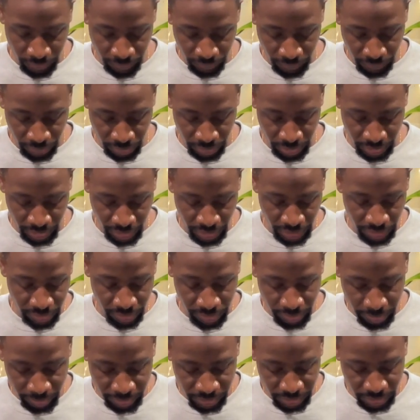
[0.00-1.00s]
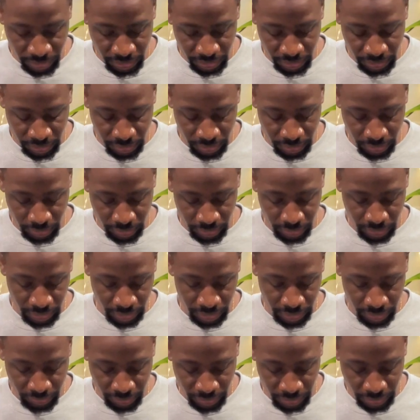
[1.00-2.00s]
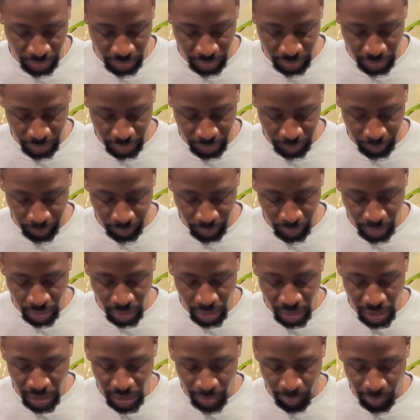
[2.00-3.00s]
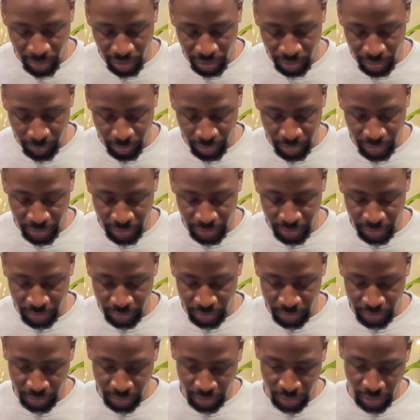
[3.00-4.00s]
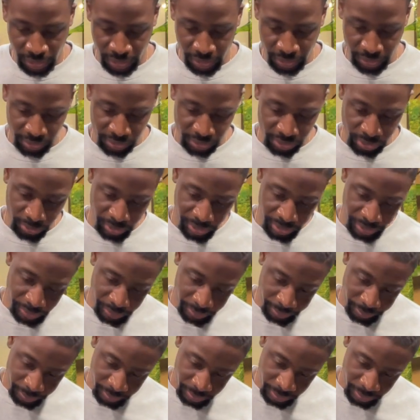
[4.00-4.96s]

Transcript: For Anthurium seeds, those things are really good. I probably could plant this in soil.